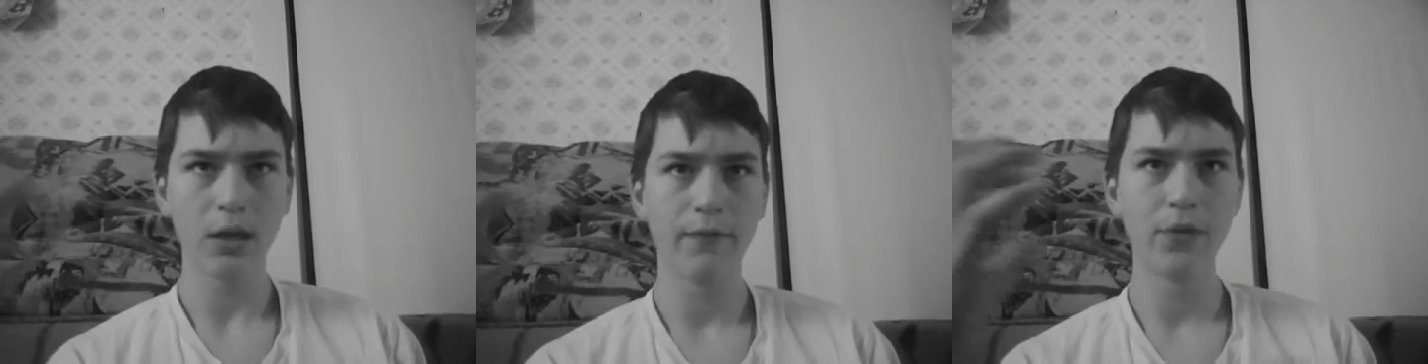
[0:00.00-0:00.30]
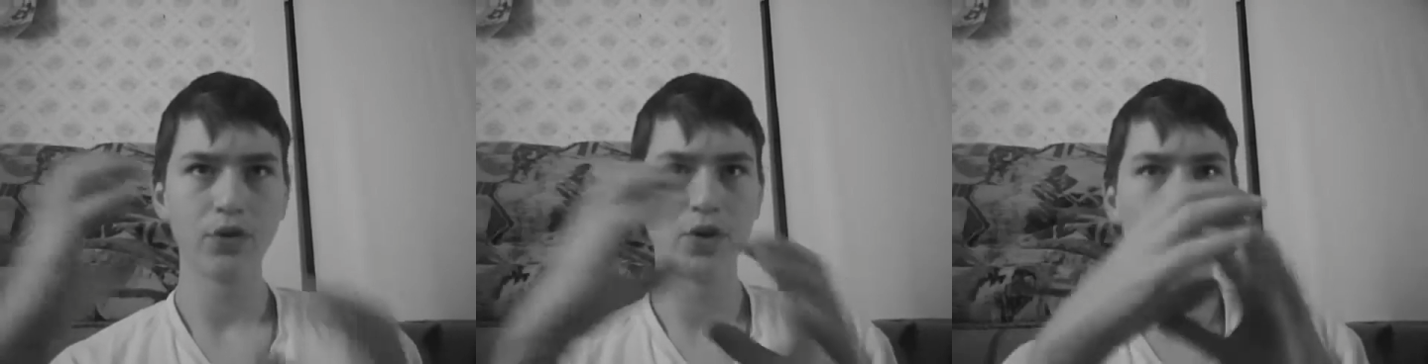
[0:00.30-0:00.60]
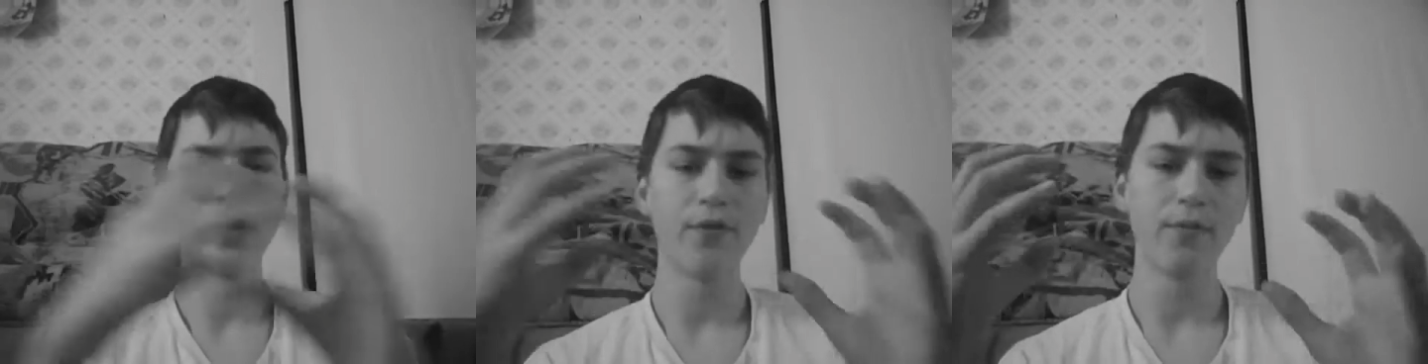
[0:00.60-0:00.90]
confusion
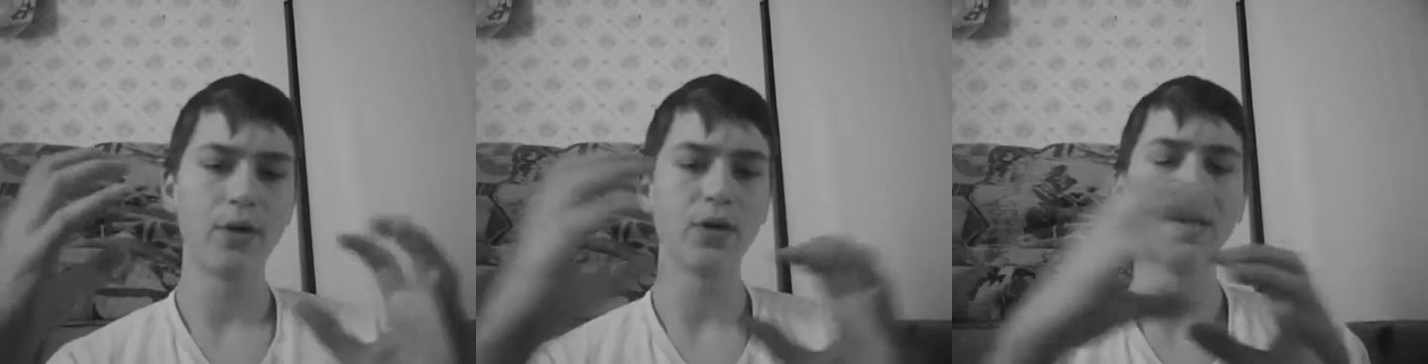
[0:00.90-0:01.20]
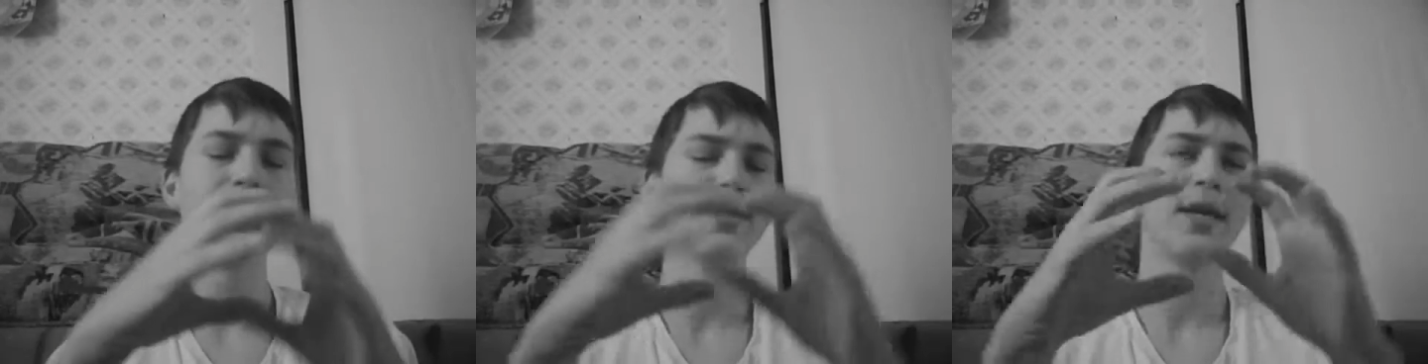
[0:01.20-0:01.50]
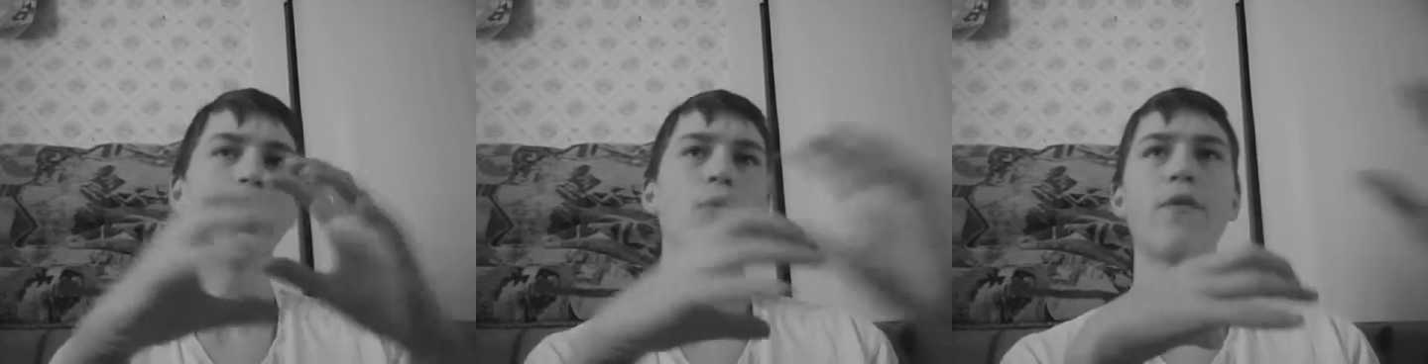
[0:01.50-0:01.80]
away from me, I mean,
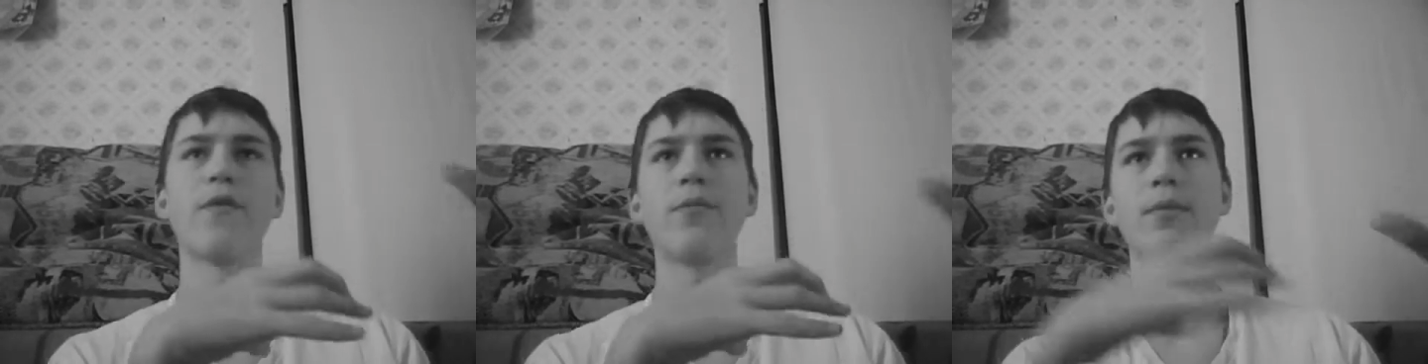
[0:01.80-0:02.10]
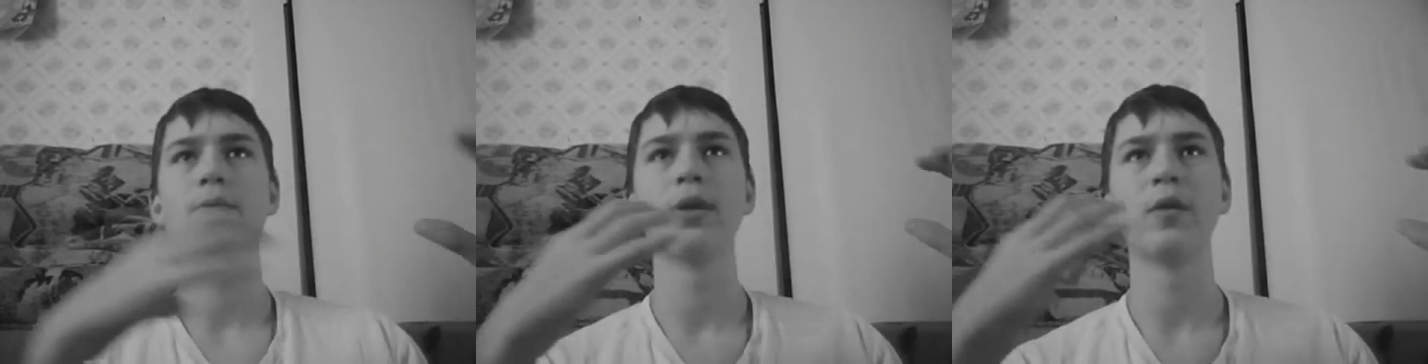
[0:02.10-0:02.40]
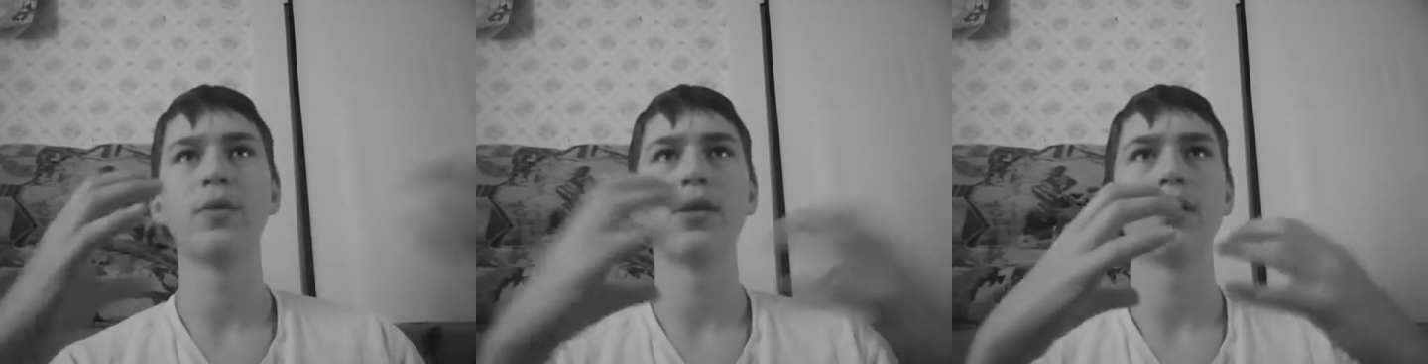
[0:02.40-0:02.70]
take it away from me and
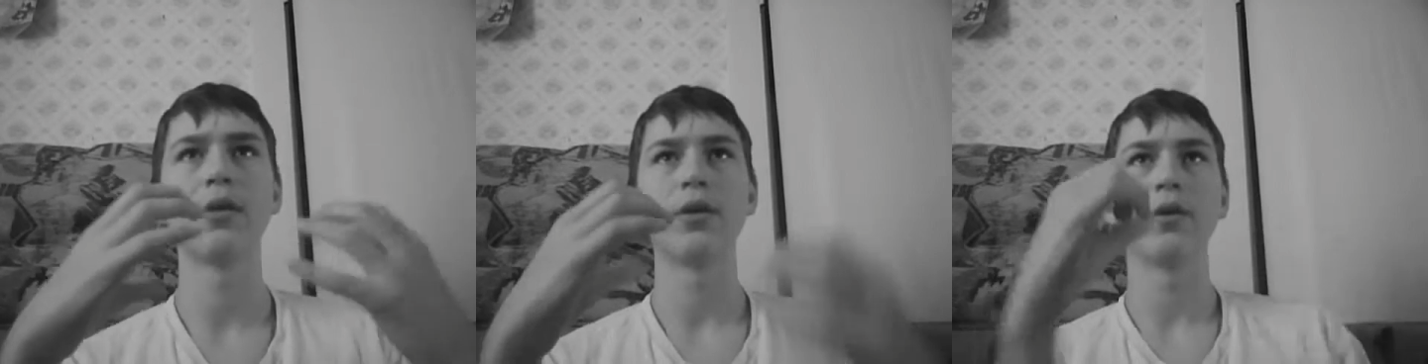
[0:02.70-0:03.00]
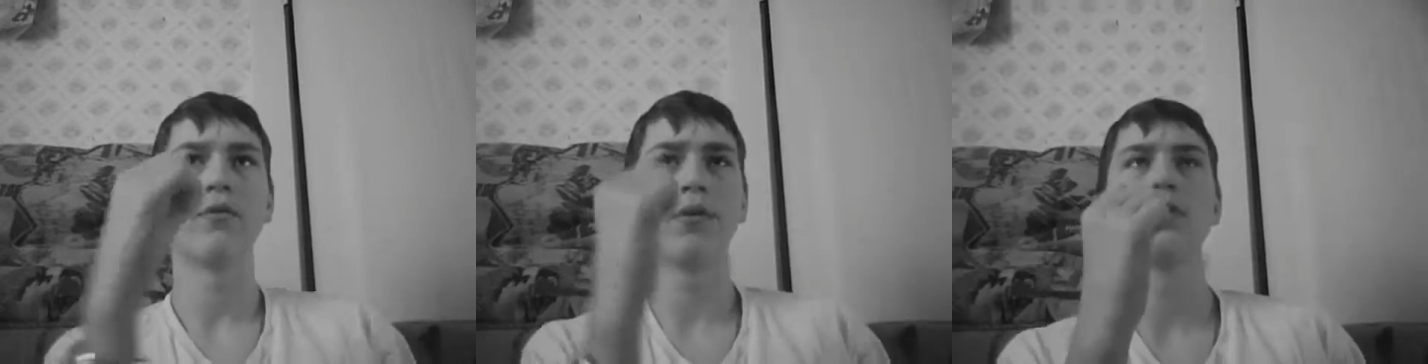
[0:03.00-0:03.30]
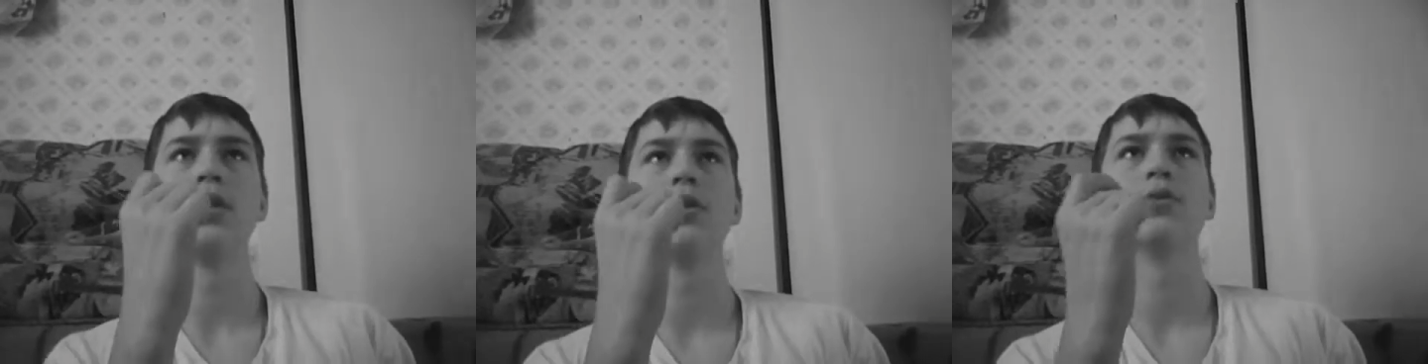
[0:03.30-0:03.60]
give me the
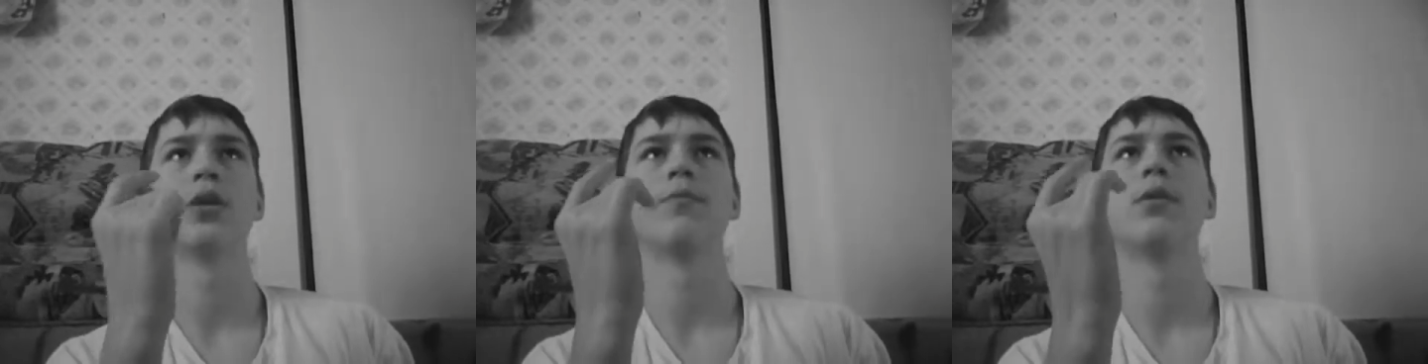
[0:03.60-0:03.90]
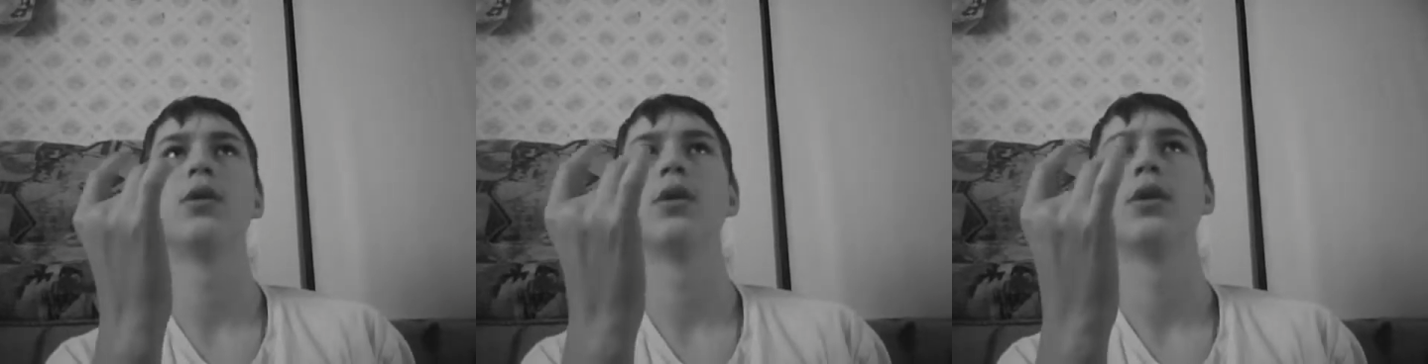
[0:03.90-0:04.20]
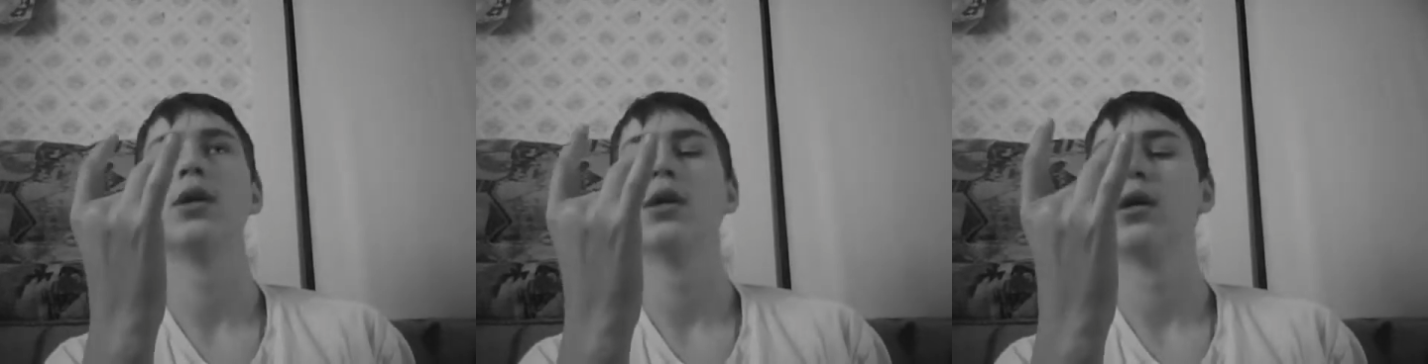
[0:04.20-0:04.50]
real news, I'll be